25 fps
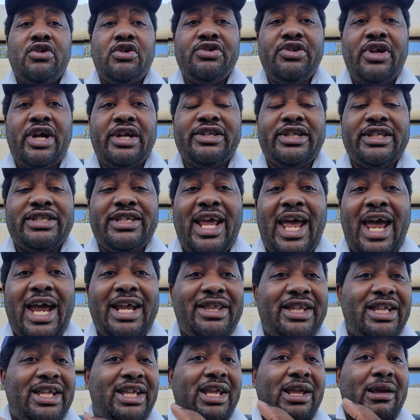could not just
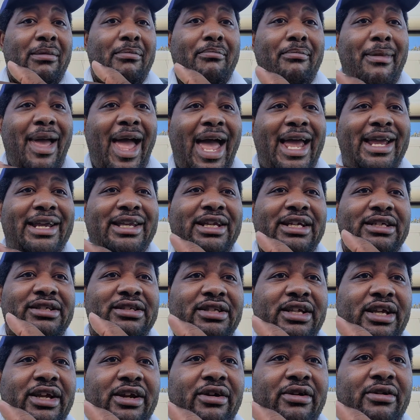add the
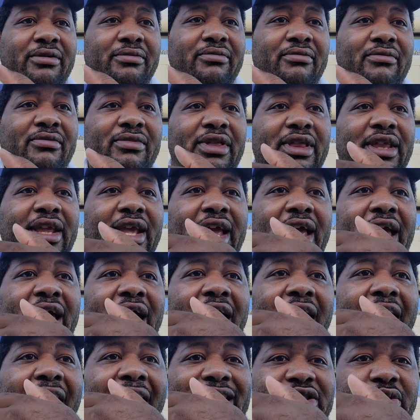magnets there
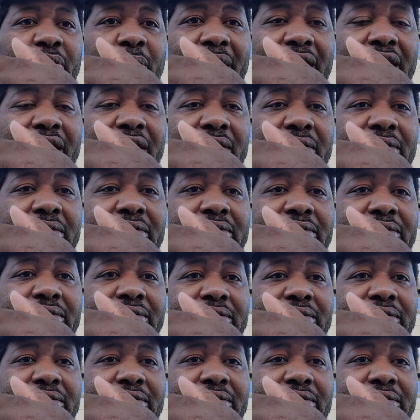as well